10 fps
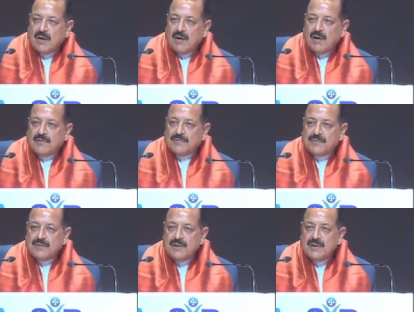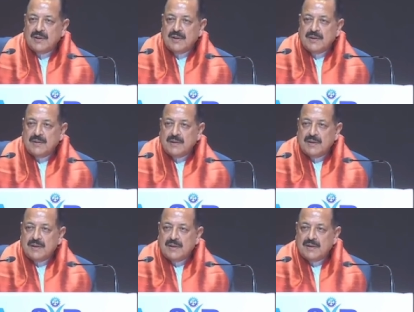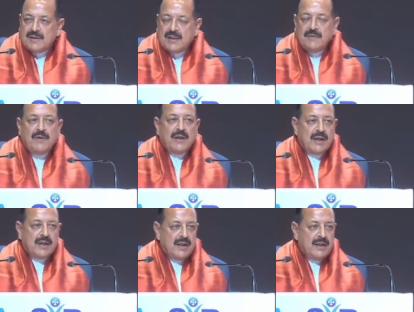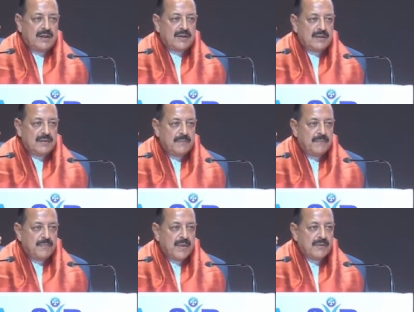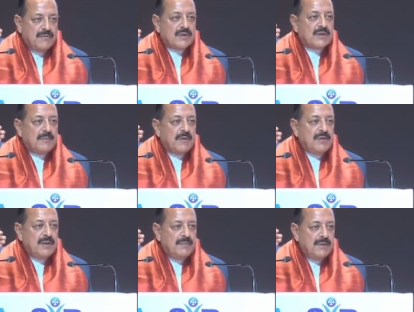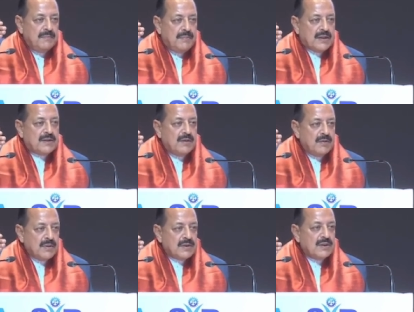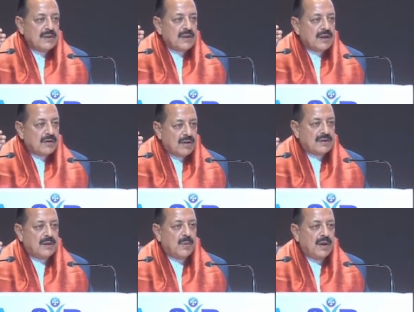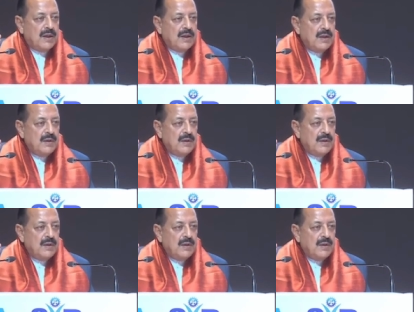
of receiving recognition for some of the best universities across the world,